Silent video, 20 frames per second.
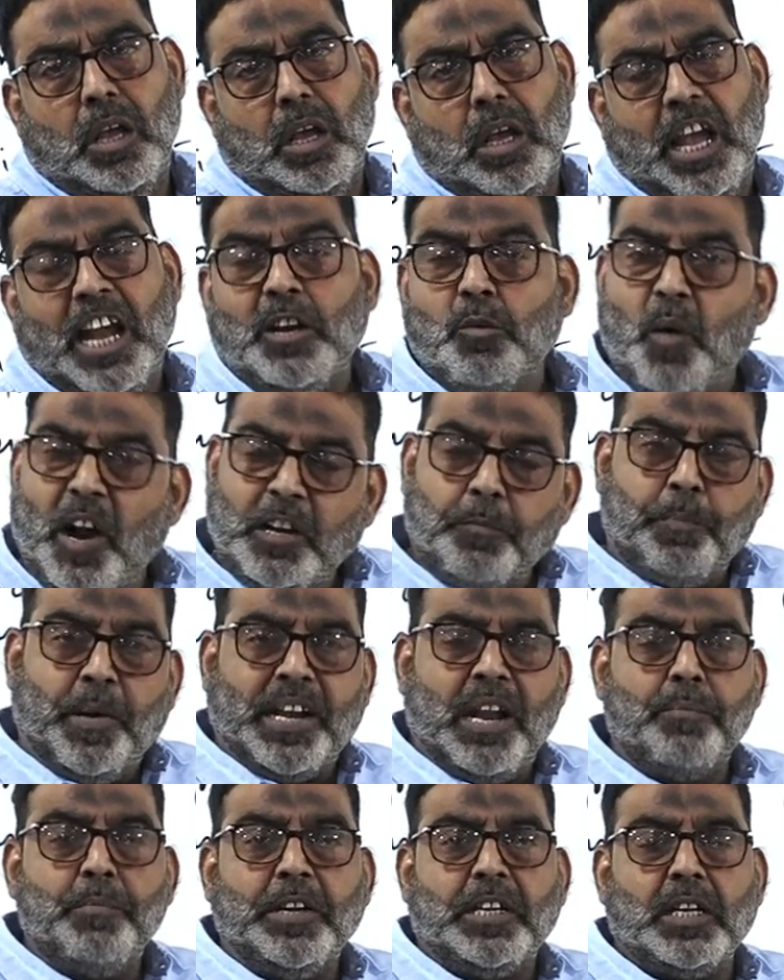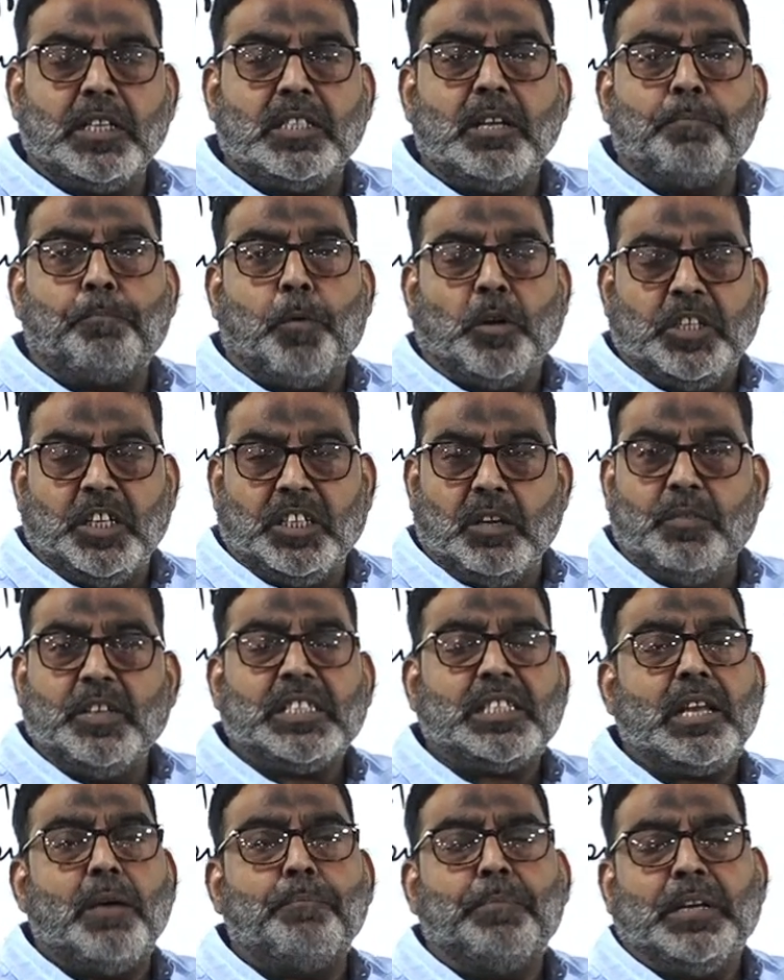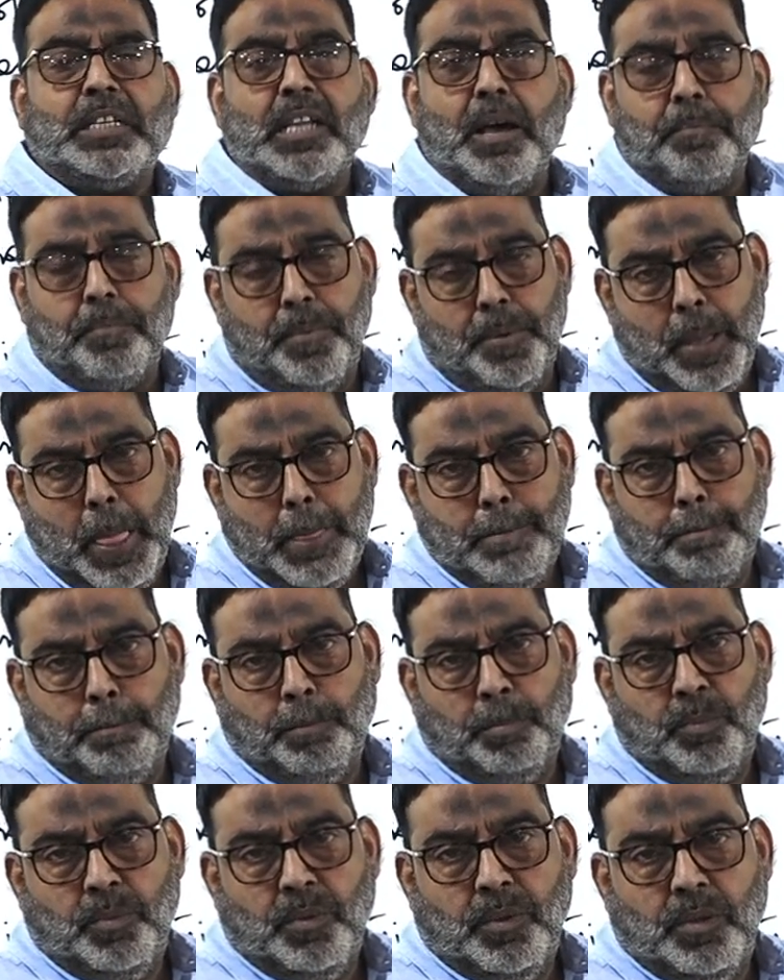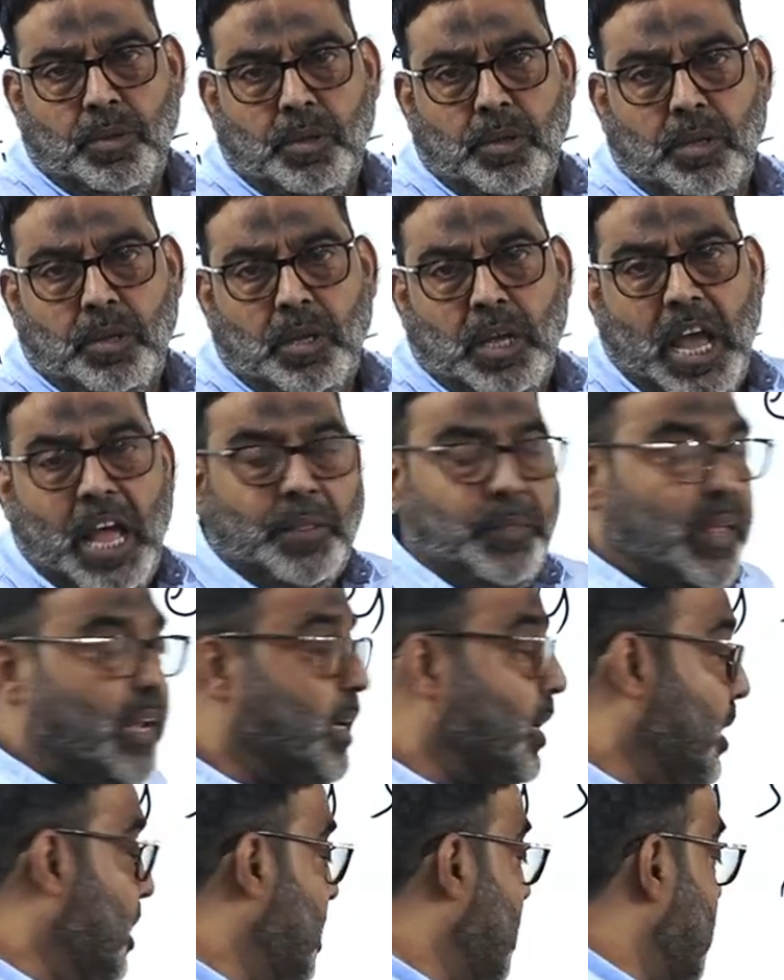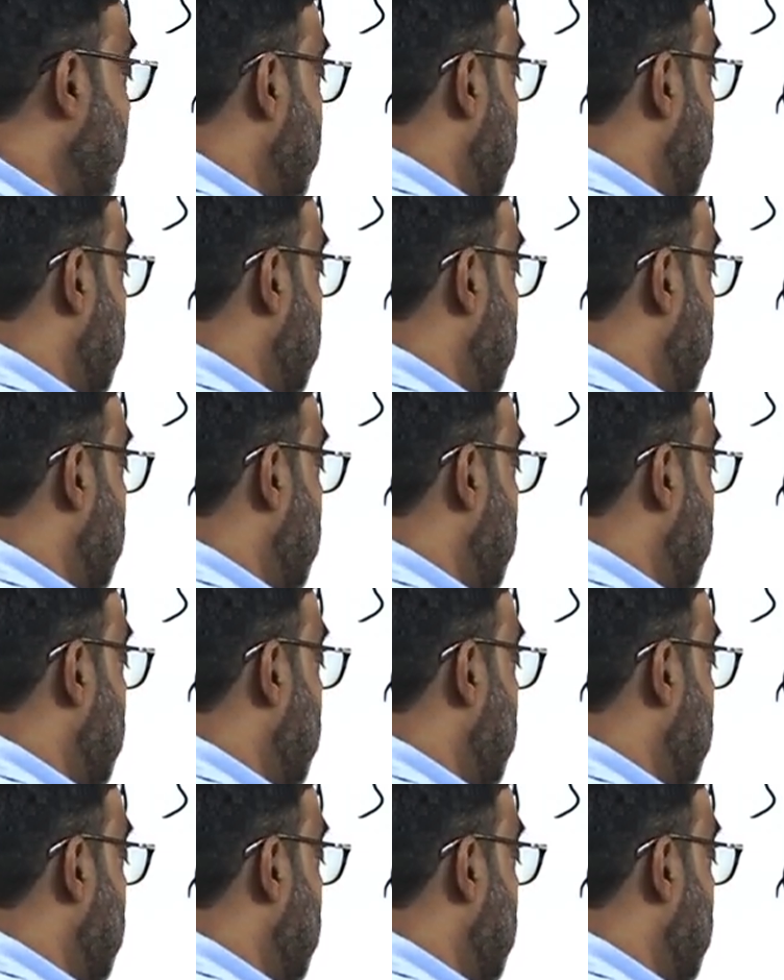and what parameters the positivists have picked up, and then